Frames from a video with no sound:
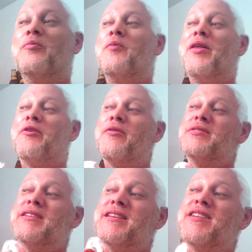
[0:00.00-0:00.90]
whether it
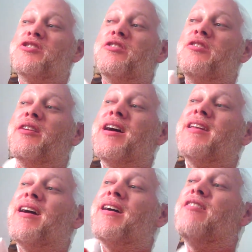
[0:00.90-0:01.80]
was intentional or
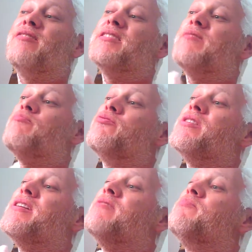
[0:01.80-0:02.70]
not, I always had
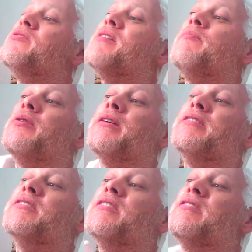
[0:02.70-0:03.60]
pretty good birthday
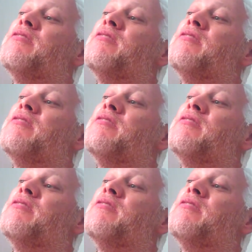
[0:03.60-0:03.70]
parties.